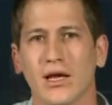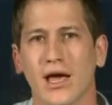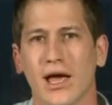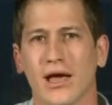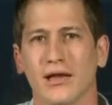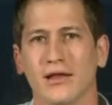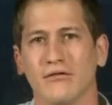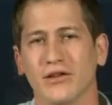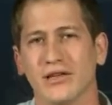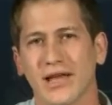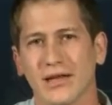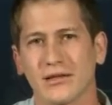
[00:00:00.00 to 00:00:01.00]
and have
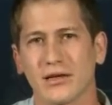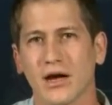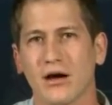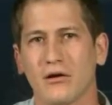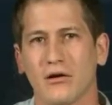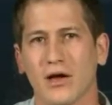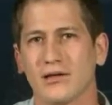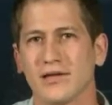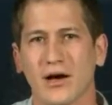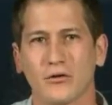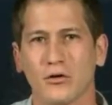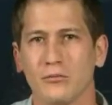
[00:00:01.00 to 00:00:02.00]
attended our
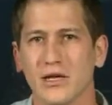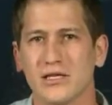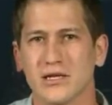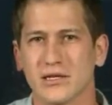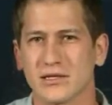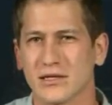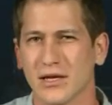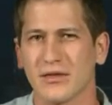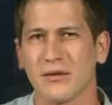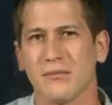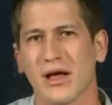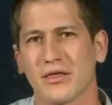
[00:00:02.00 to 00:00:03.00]
town hall meetings in
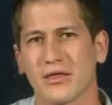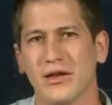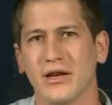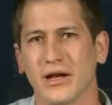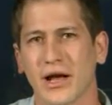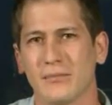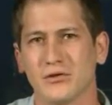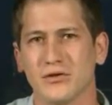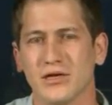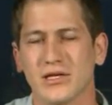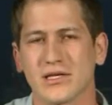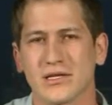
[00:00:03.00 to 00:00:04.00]
the month leading up to
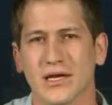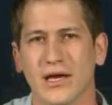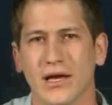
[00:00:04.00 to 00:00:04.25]
this